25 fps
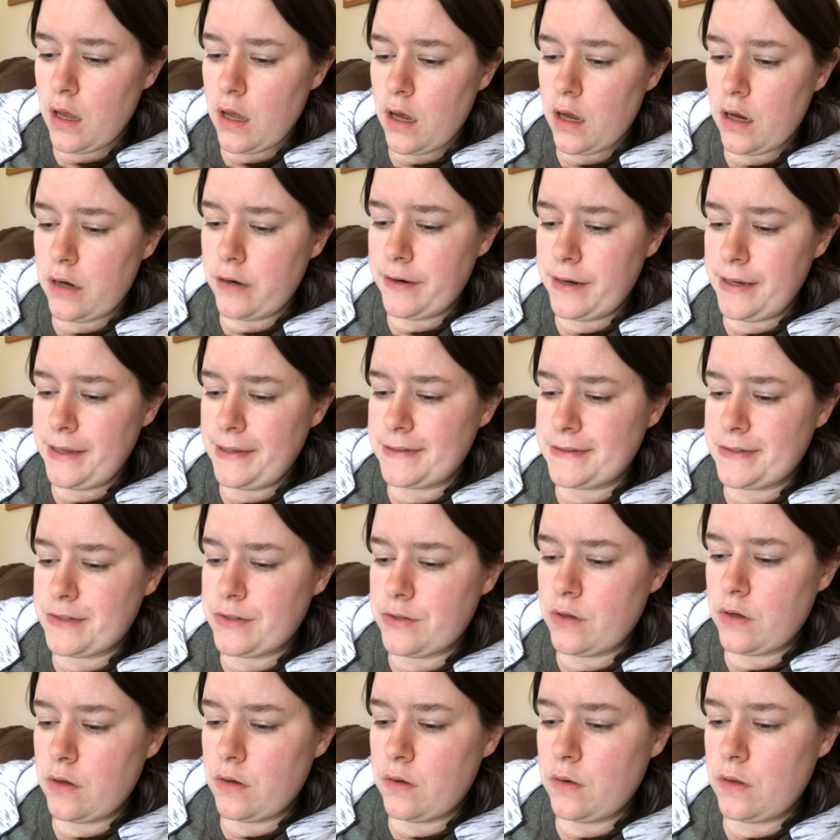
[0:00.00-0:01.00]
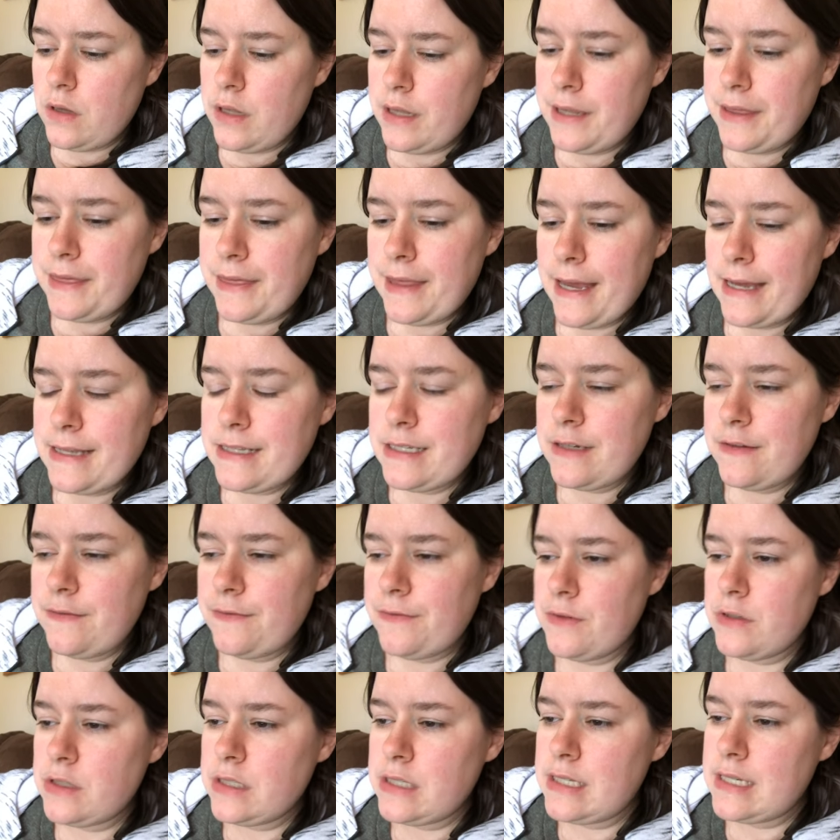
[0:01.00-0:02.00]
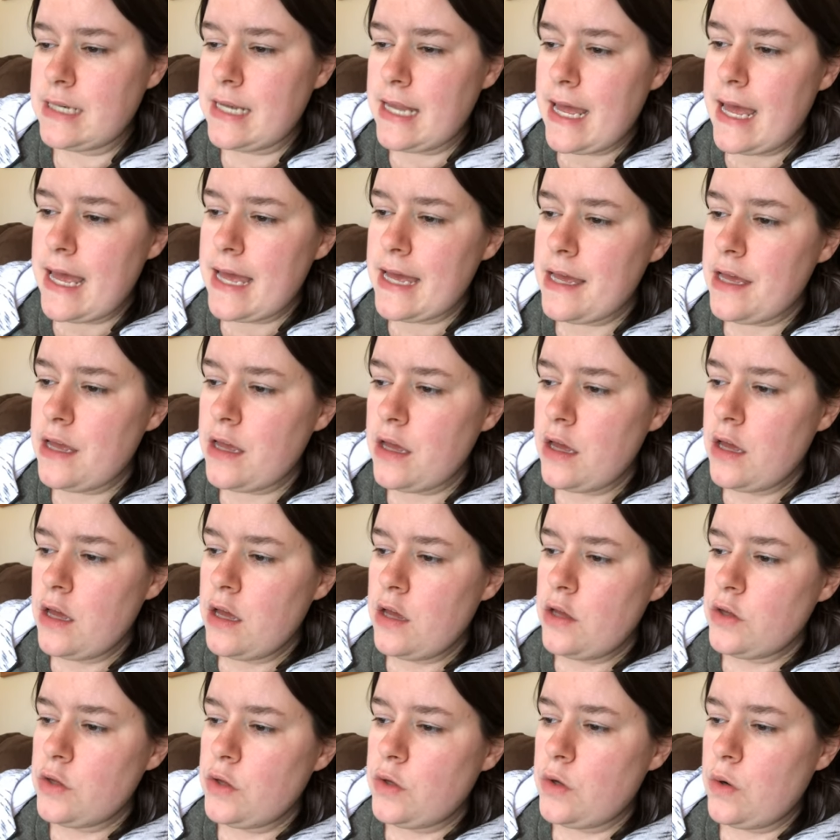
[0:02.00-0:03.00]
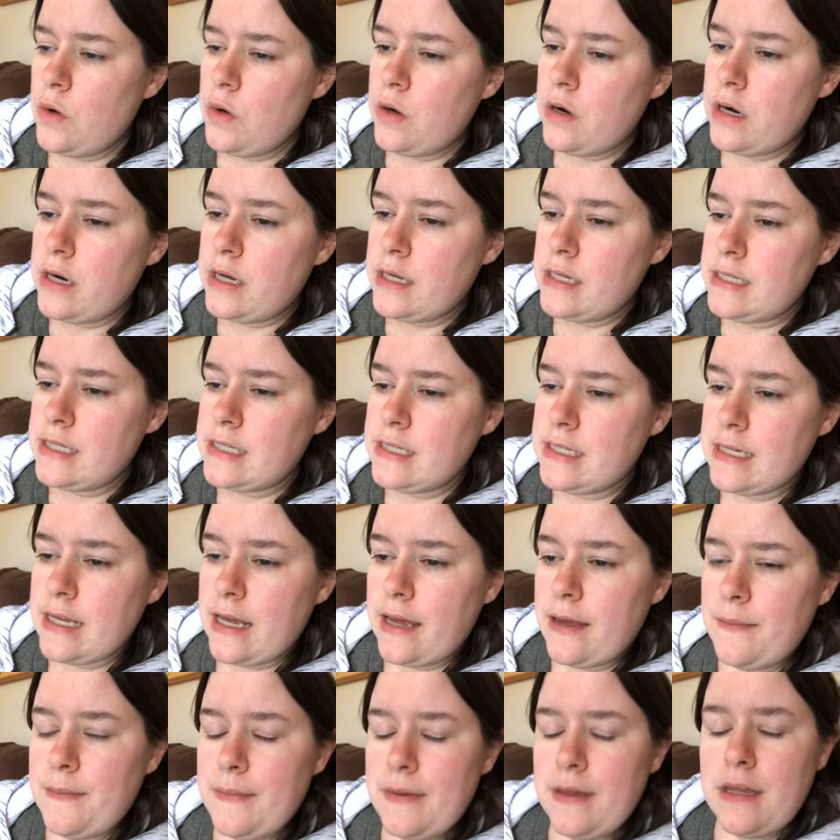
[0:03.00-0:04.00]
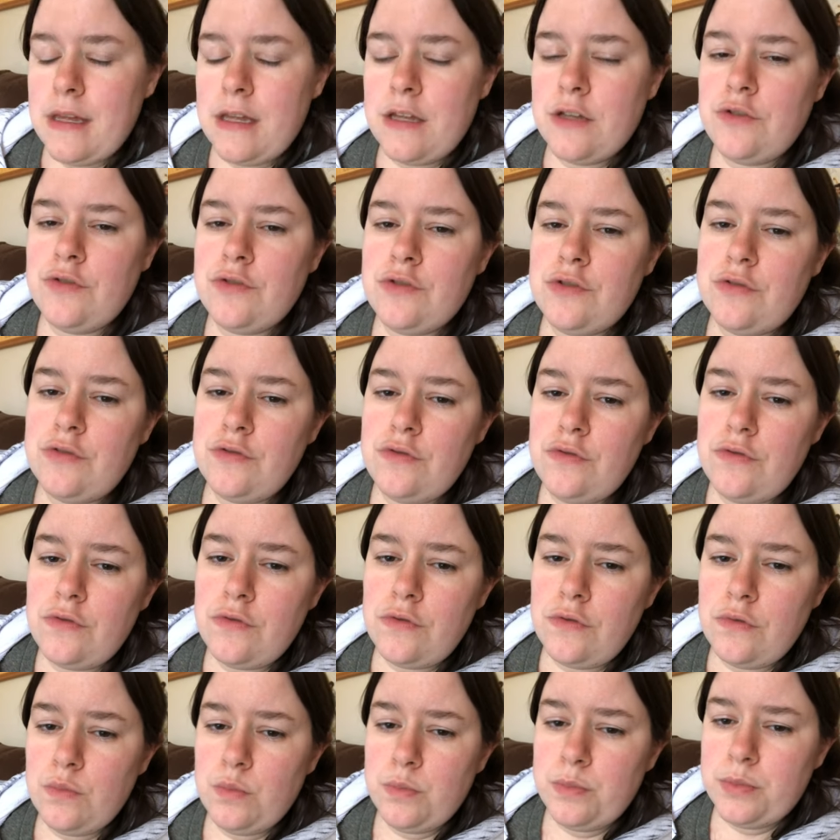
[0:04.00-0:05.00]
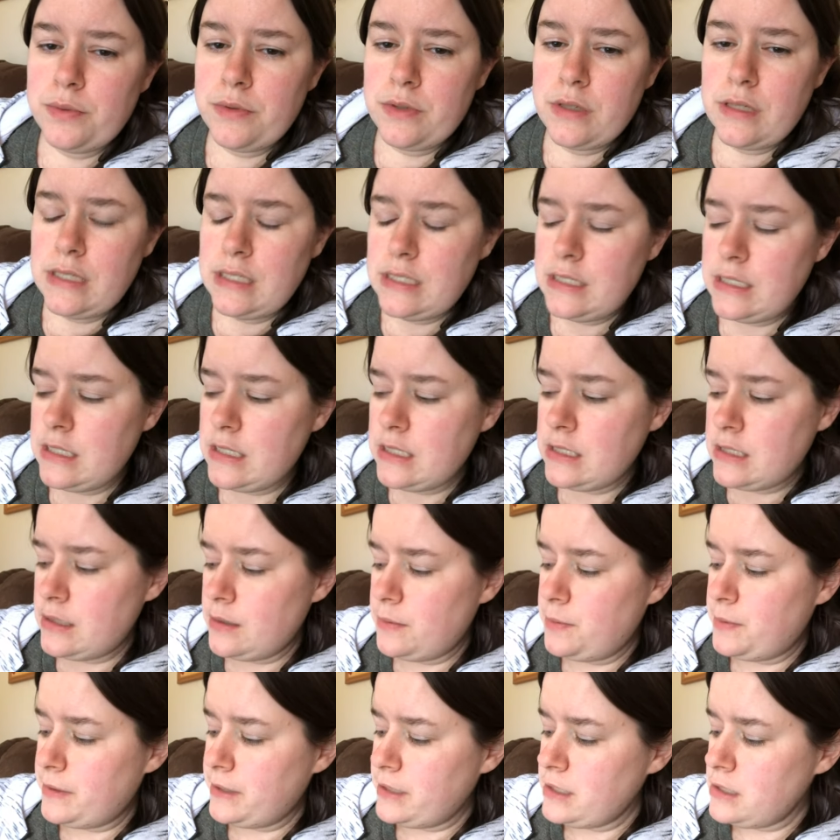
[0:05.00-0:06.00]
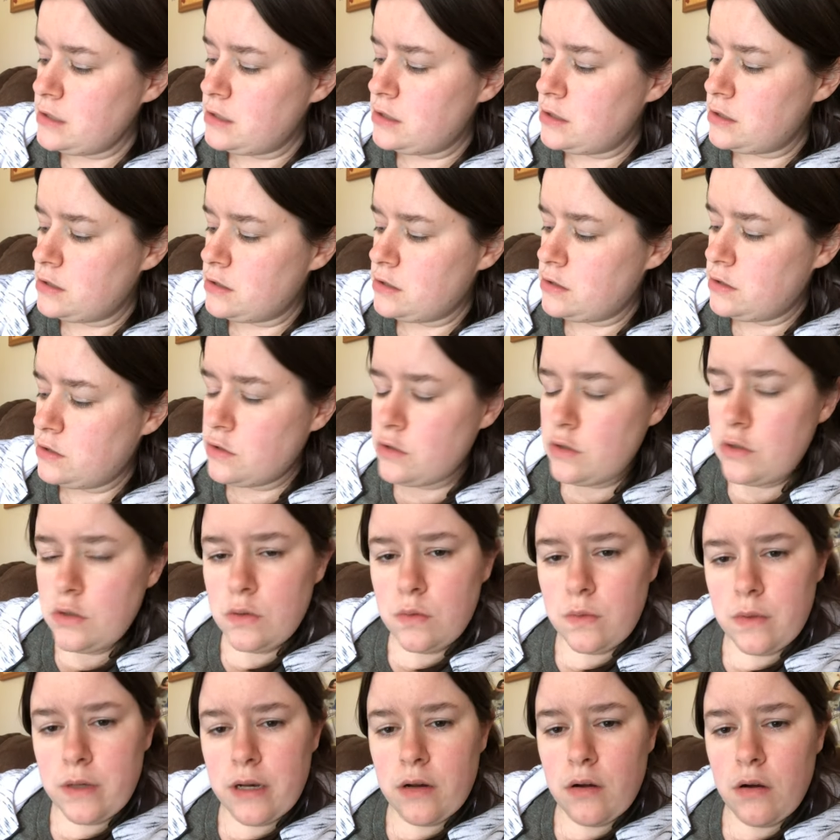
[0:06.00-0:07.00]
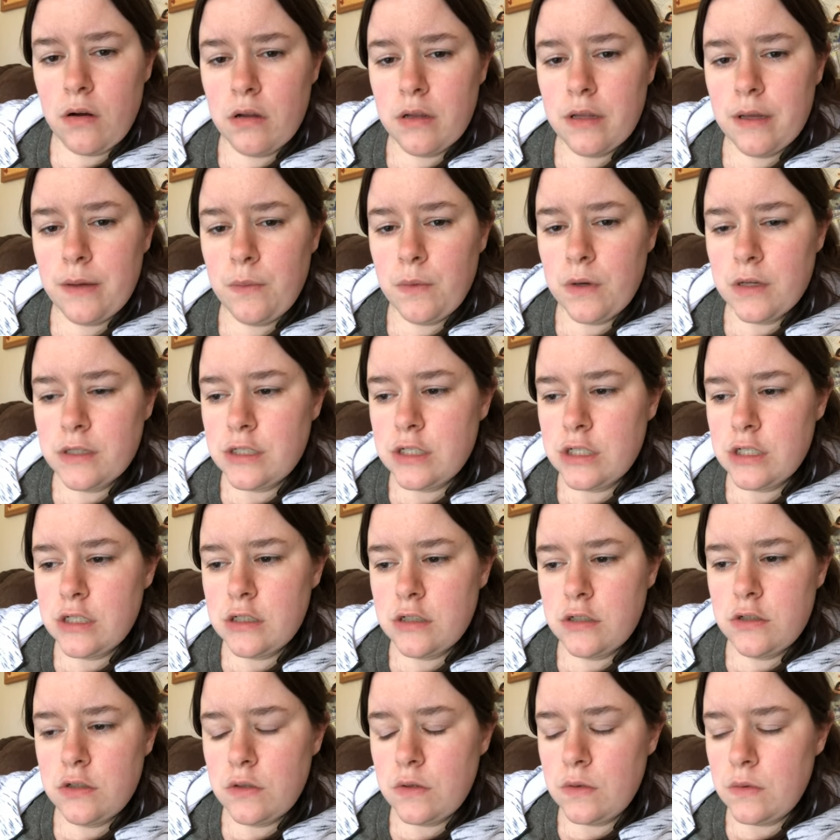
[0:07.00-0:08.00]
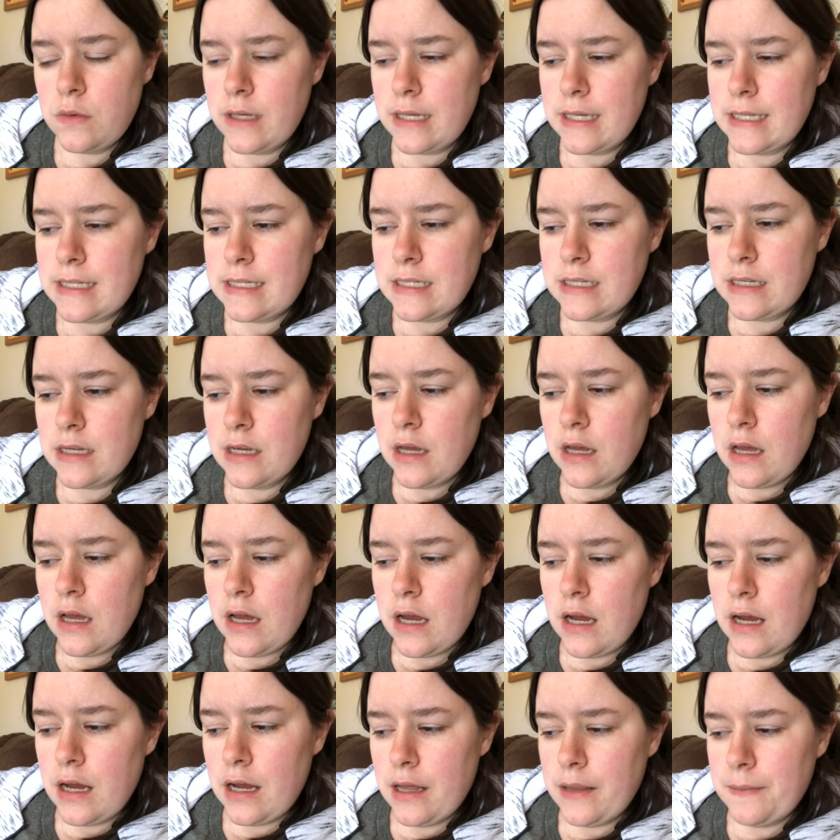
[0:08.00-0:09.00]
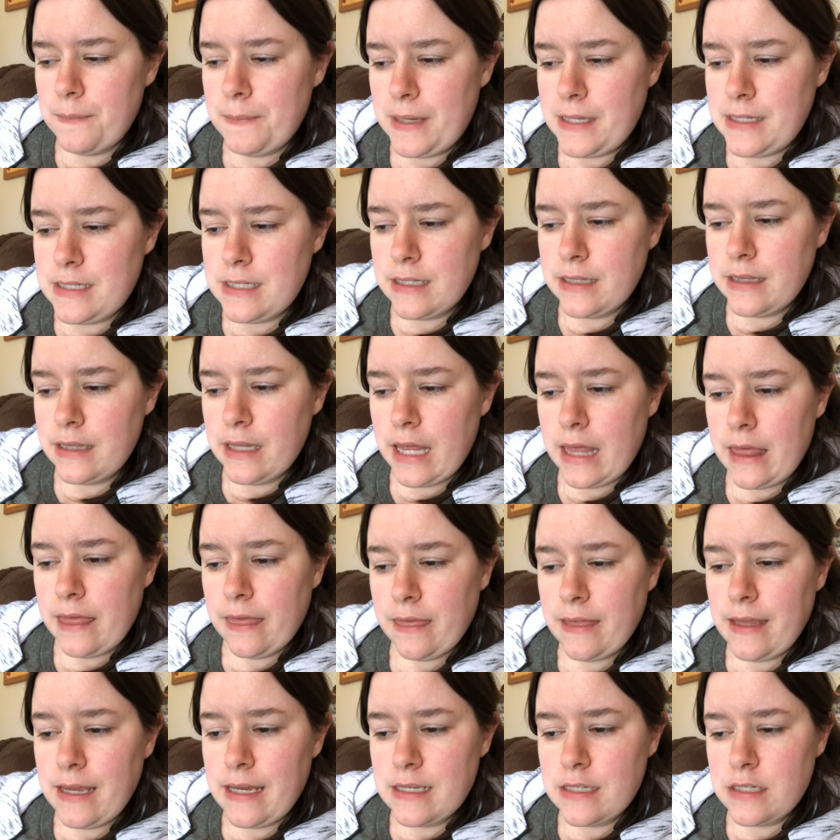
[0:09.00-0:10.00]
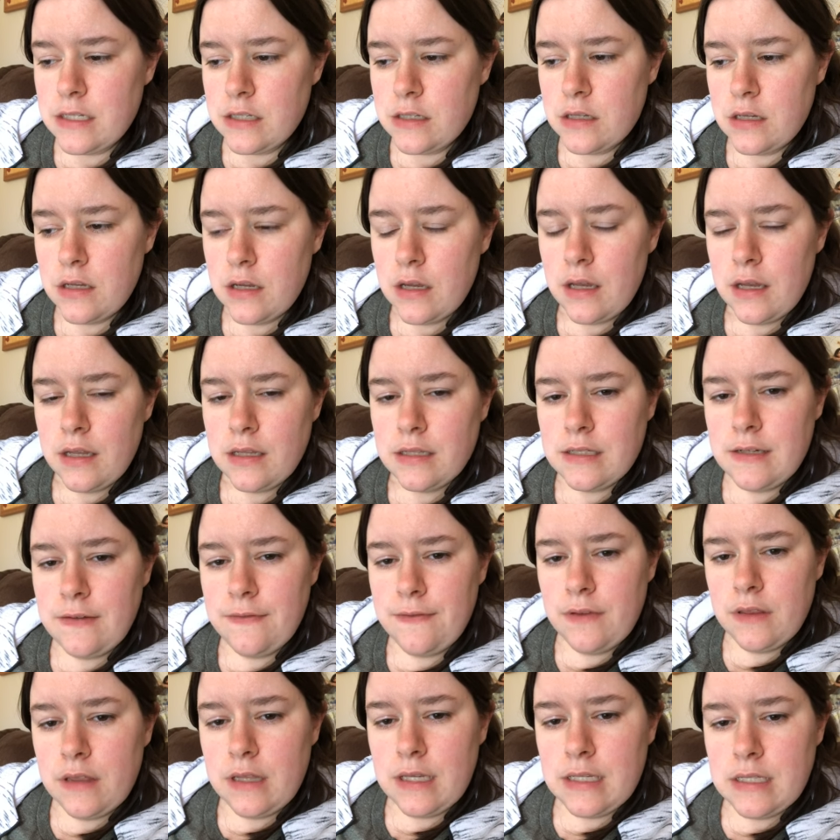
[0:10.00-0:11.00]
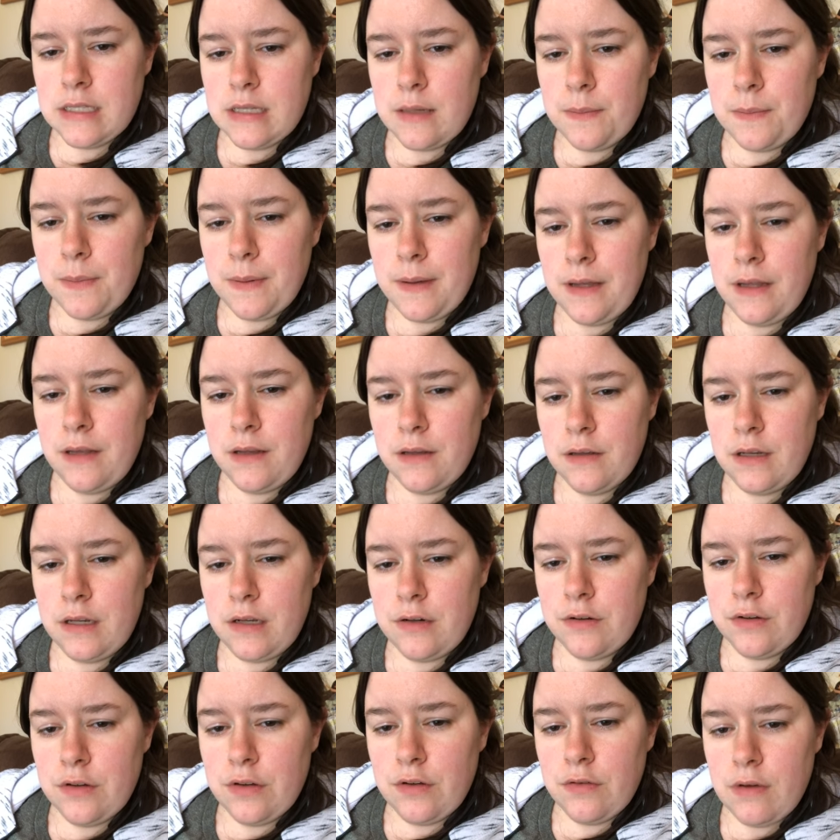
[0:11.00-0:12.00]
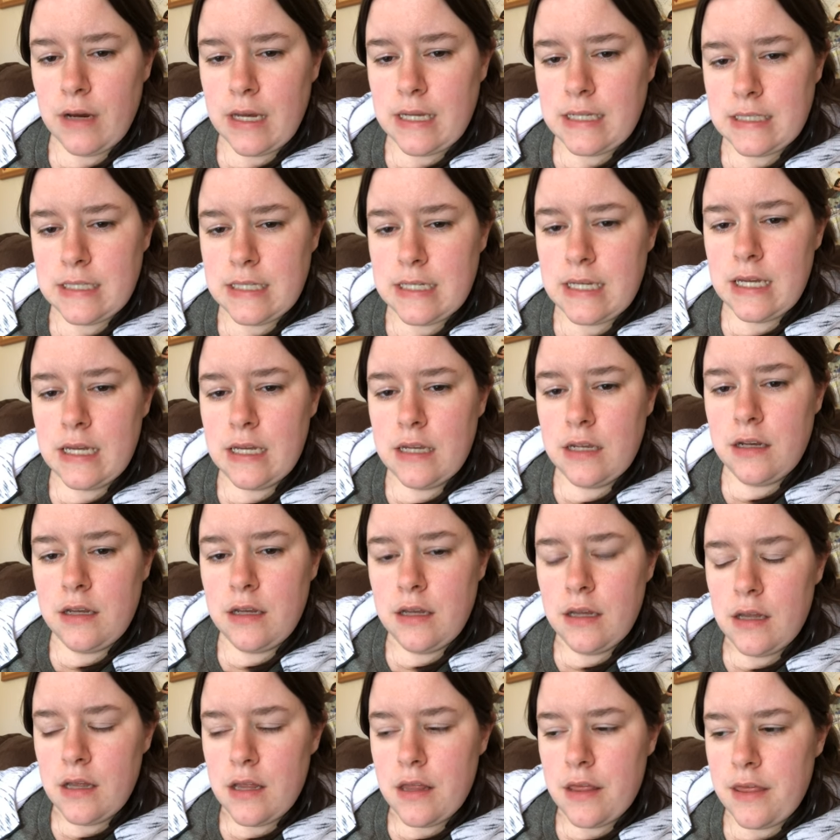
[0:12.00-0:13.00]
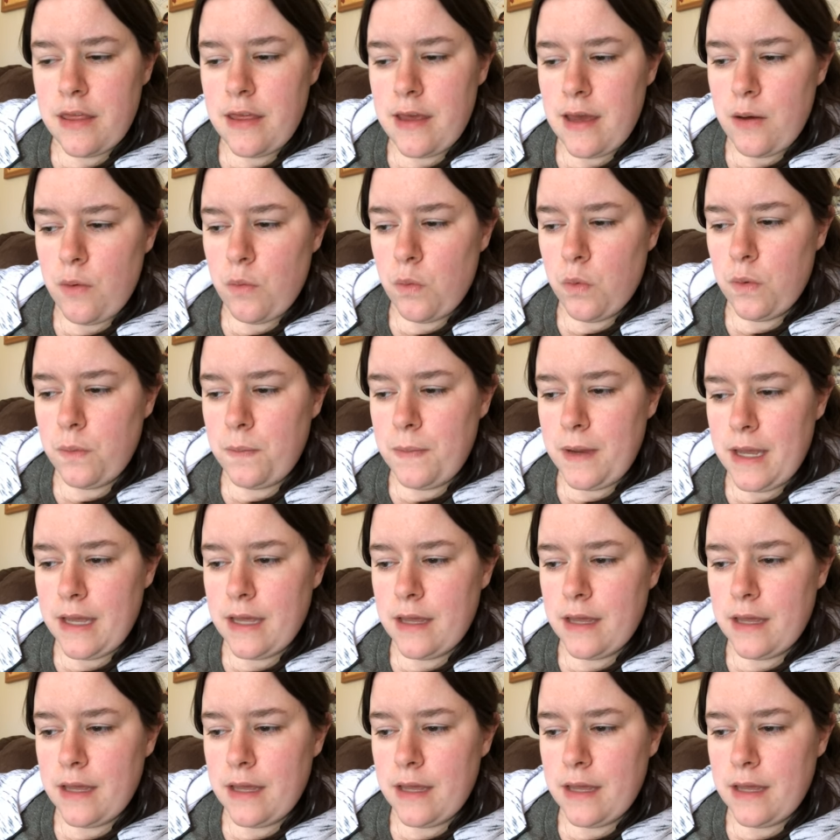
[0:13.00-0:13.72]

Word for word: All right, so that's it for today. Your assignment is super easy. Please just do it. All I want you to do is uh, basically list different things that Peter the Great did that would make